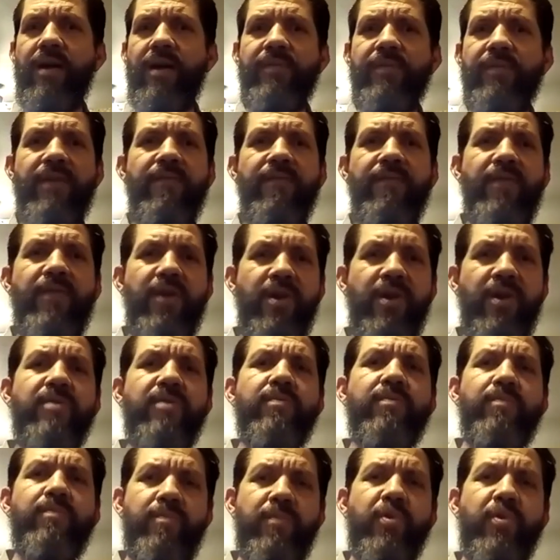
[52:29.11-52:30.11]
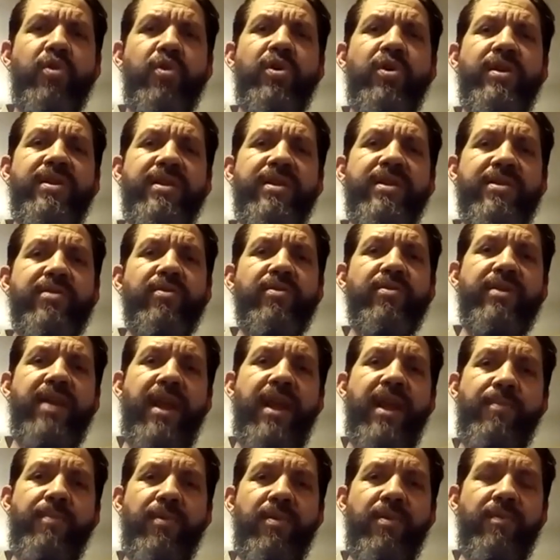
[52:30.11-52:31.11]
They have very good distal
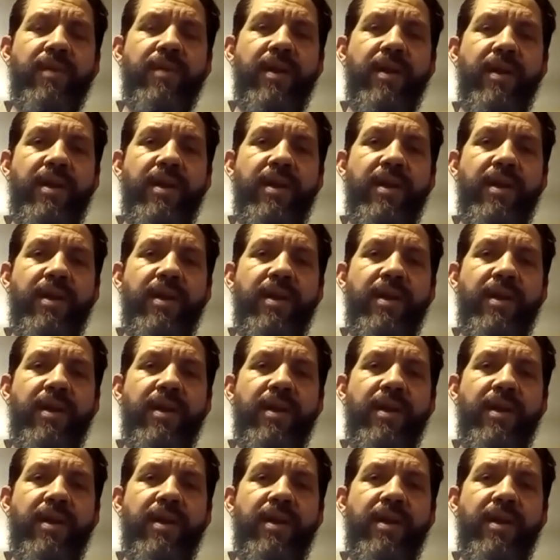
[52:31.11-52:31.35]
taper,